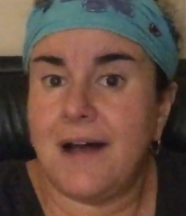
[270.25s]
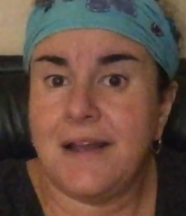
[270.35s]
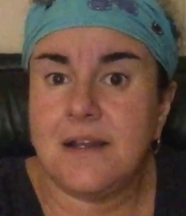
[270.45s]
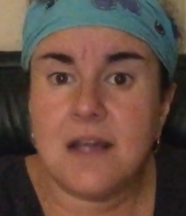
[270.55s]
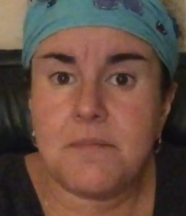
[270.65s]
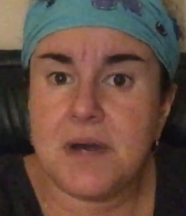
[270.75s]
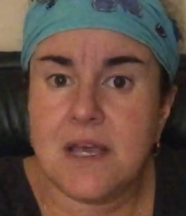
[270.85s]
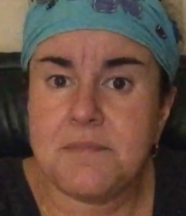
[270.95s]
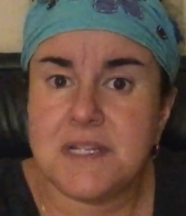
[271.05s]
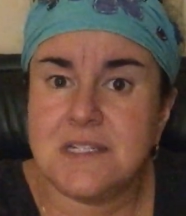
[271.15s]
I did not buy
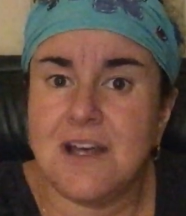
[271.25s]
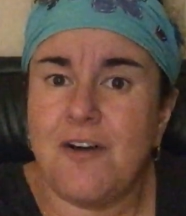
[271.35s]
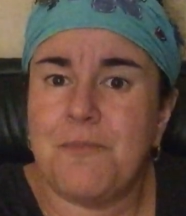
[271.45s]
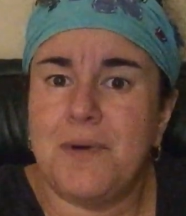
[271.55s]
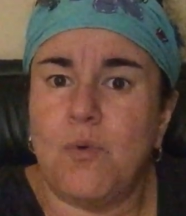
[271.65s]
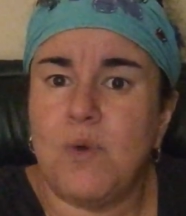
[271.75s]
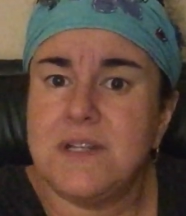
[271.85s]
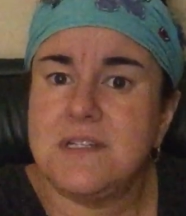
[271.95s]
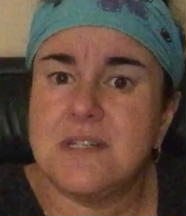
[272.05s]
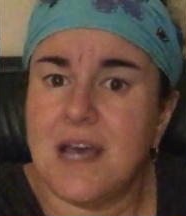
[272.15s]
it myself, but
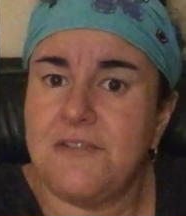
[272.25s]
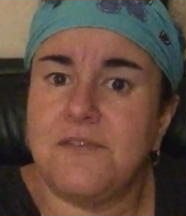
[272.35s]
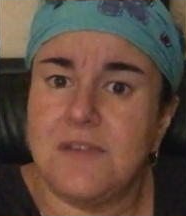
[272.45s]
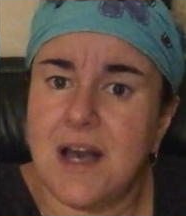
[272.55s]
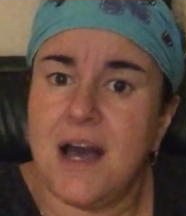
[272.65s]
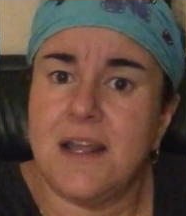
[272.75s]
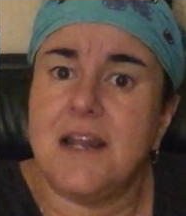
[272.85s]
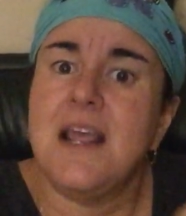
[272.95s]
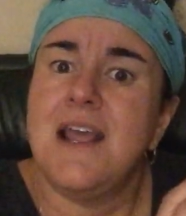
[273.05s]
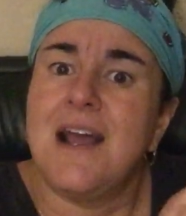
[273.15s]
once I got
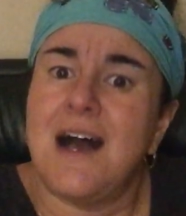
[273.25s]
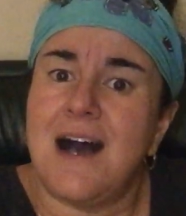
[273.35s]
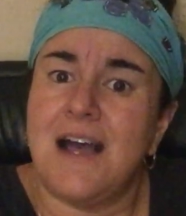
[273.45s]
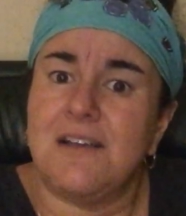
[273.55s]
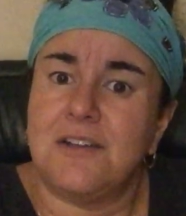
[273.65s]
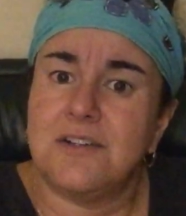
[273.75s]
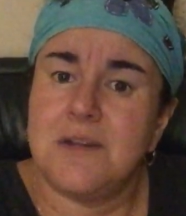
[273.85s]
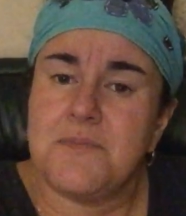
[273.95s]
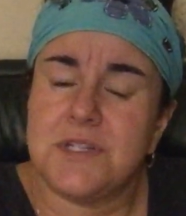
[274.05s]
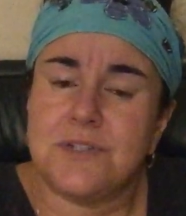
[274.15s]
it, I looked
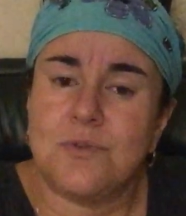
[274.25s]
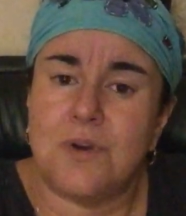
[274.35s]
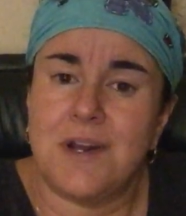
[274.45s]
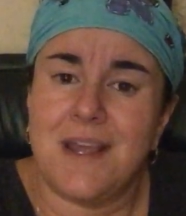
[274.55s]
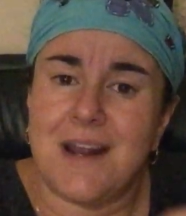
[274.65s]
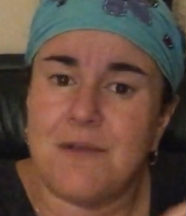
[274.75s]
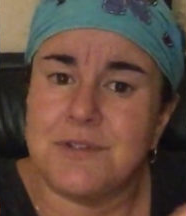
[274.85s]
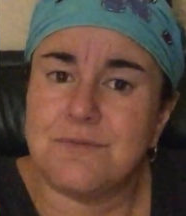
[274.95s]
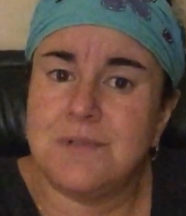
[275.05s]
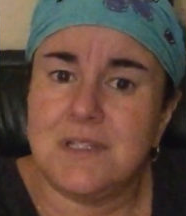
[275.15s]
up the story, and I
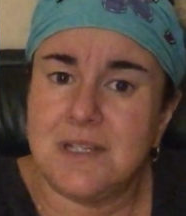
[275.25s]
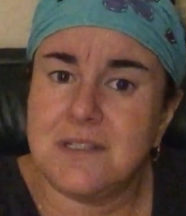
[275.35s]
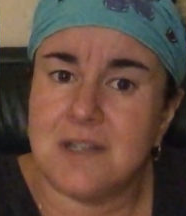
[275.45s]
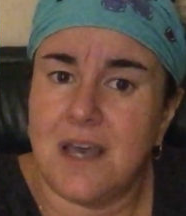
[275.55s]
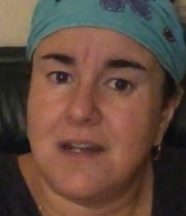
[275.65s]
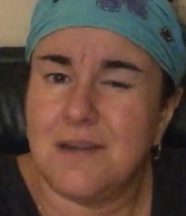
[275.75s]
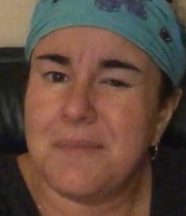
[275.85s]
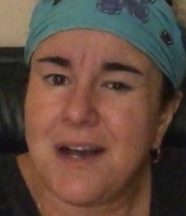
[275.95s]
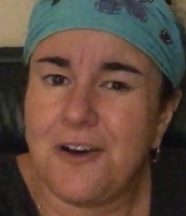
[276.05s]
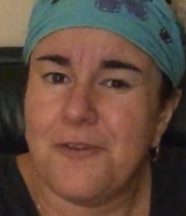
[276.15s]
was really excited
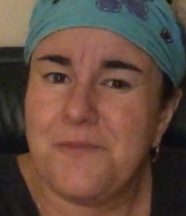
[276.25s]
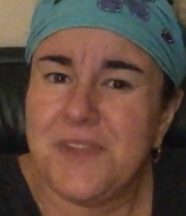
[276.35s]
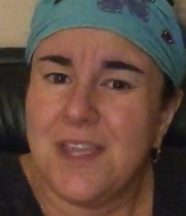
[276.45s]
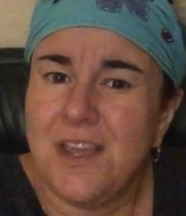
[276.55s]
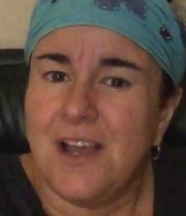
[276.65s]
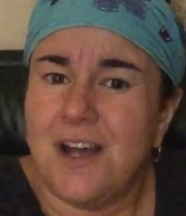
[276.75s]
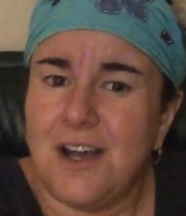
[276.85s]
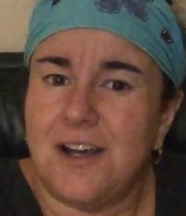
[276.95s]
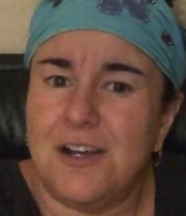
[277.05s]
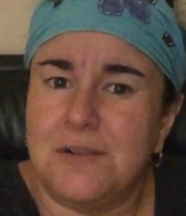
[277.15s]
about
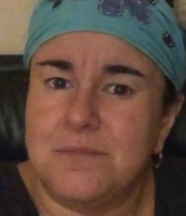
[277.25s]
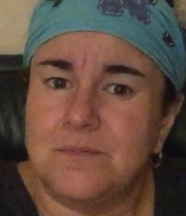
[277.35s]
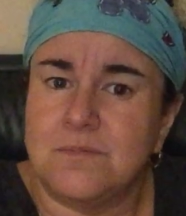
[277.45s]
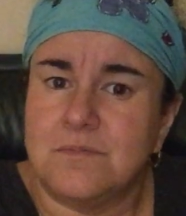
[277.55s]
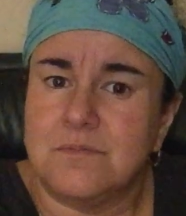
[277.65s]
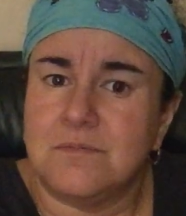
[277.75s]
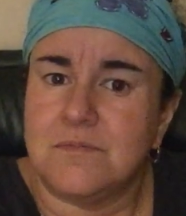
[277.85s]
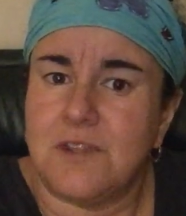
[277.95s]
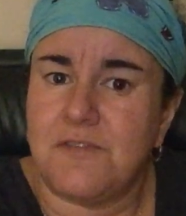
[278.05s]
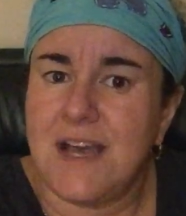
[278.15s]

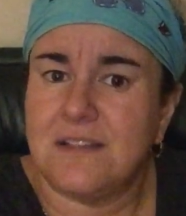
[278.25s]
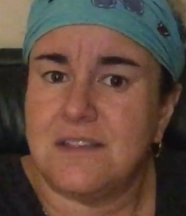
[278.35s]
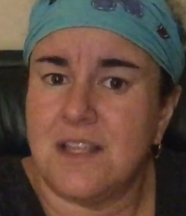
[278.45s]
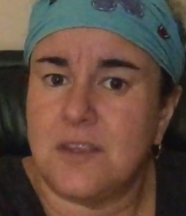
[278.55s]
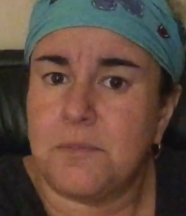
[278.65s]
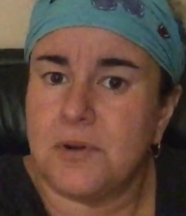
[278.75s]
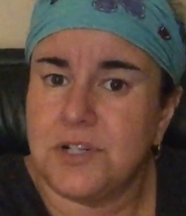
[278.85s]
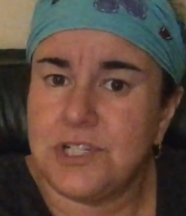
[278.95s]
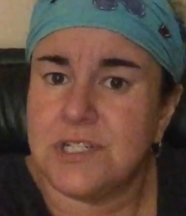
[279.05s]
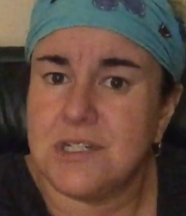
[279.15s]
the fact that the
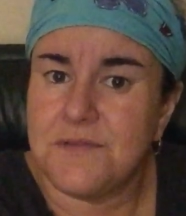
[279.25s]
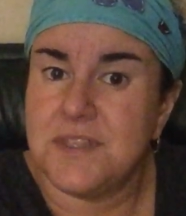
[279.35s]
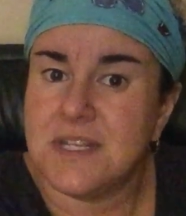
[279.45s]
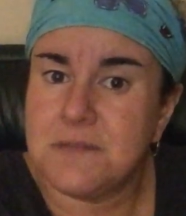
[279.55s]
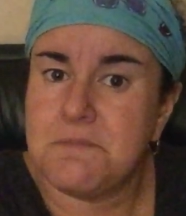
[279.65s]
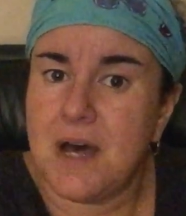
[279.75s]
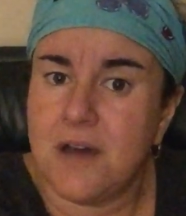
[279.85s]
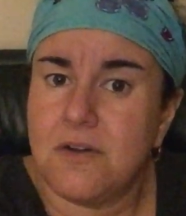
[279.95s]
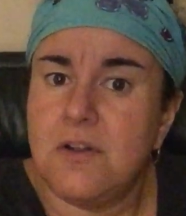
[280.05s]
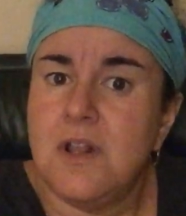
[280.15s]
purchase of this
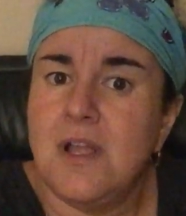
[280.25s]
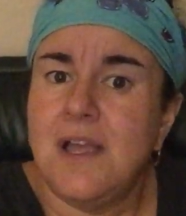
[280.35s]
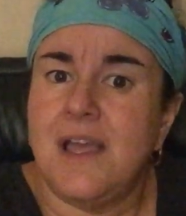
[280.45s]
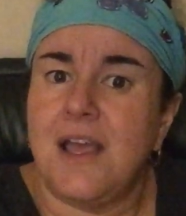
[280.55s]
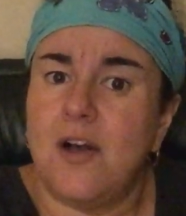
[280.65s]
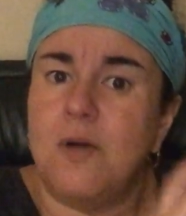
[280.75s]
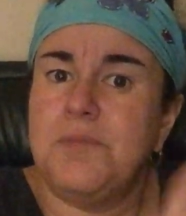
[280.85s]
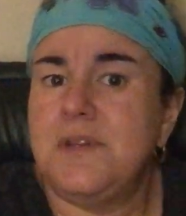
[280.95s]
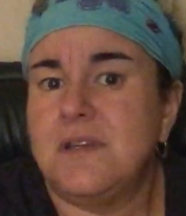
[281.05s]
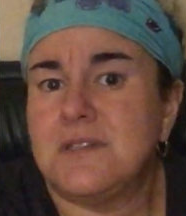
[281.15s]
bottle
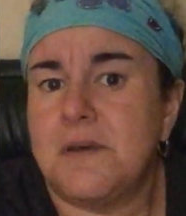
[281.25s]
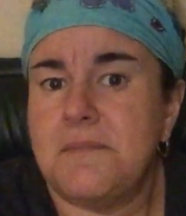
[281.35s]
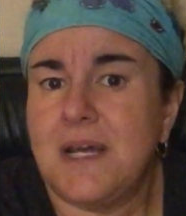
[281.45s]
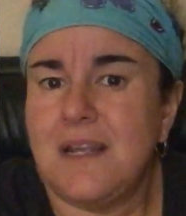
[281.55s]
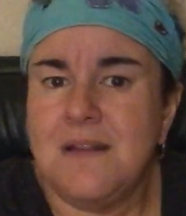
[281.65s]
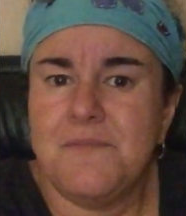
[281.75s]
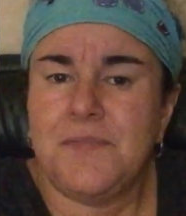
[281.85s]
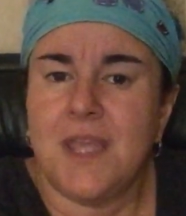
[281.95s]
helped somebody.